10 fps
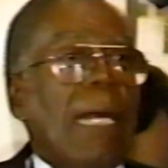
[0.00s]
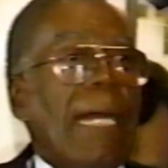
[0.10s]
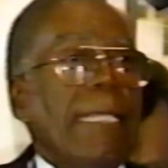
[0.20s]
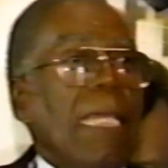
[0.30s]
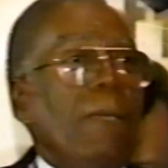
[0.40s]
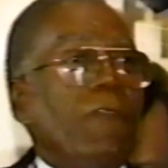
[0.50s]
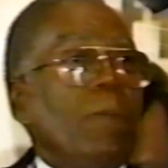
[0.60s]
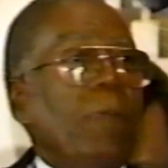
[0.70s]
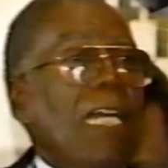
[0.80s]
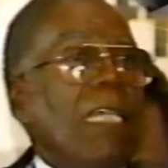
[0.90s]
I came
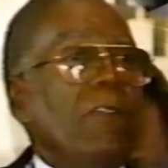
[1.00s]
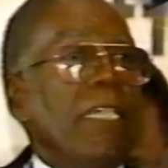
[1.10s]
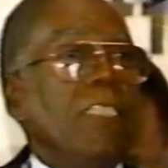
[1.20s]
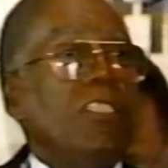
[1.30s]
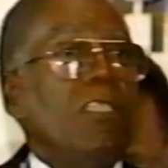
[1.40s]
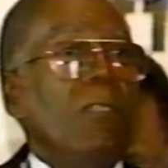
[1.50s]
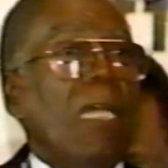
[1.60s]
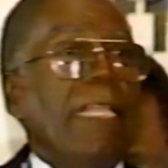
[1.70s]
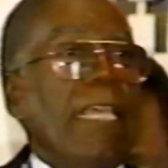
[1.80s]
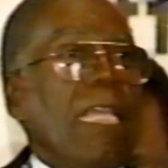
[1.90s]
from Pine Ridge.
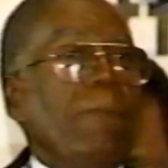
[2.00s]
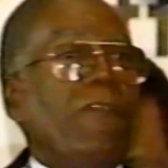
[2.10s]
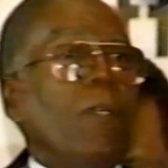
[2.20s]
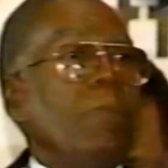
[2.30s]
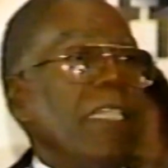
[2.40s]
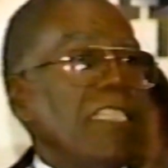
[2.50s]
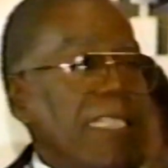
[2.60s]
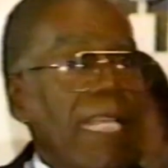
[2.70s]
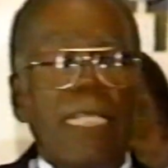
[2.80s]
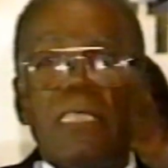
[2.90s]
I came from the
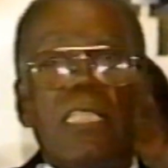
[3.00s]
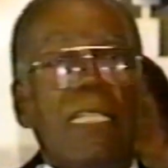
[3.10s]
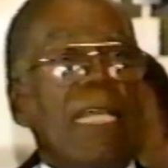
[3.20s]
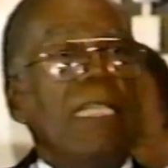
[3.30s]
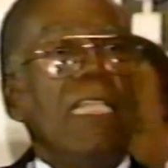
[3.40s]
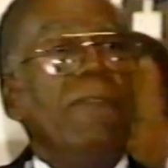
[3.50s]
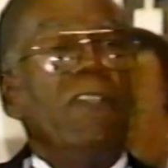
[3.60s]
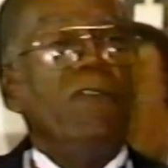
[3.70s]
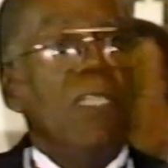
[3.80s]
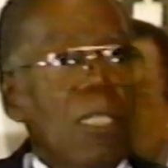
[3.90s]
States in
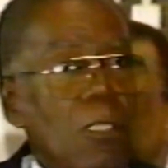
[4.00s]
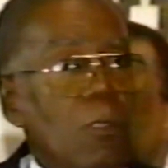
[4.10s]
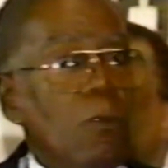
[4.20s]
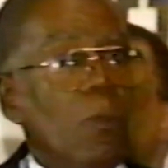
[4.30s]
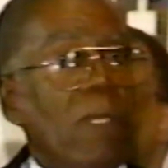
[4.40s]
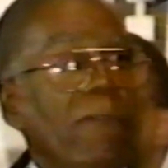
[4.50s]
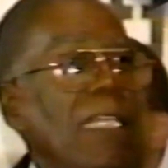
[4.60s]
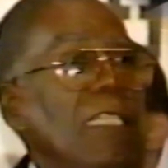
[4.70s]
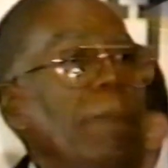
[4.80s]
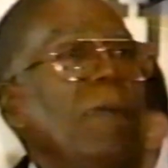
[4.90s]
1952 and
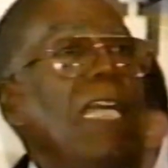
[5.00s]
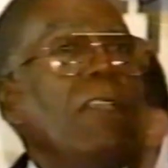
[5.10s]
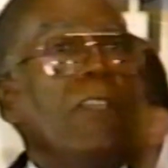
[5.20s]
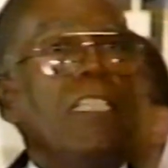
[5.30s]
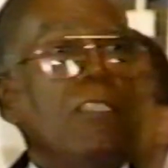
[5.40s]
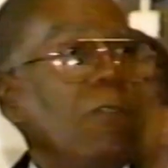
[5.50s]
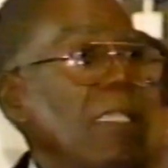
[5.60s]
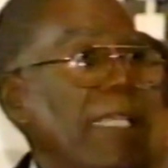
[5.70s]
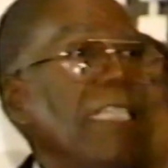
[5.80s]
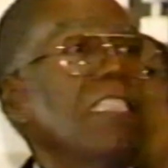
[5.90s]
went into Pine Ridge to
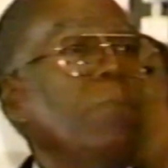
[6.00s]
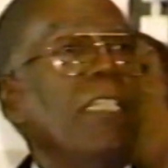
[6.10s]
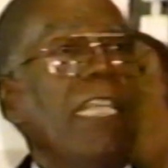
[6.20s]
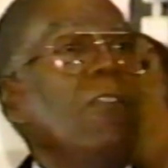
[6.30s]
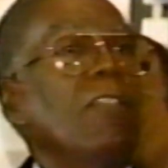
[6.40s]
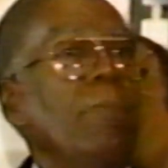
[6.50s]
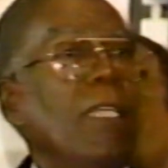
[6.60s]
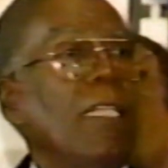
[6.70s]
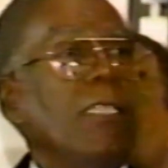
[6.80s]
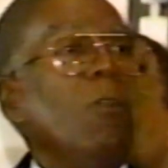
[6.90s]
get some material to
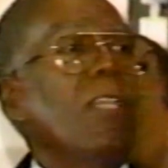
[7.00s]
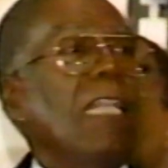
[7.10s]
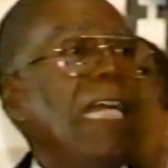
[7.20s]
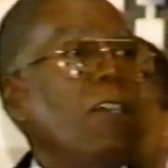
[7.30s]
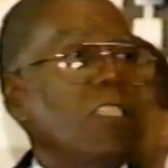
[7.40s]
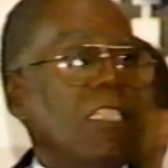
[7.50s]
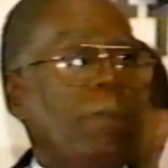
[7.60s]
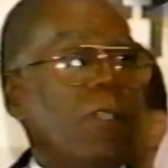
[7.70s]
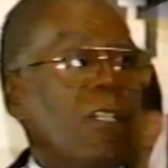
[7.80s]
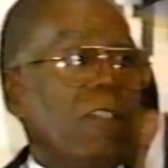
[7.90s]
build 2 little houses to
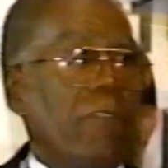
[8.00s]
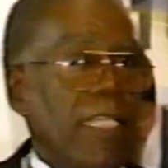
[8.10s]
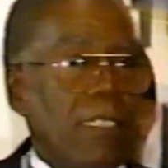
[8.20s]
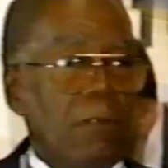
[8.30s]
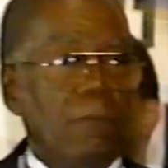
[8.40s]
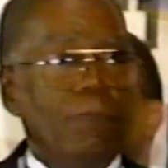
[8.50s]
put on rent.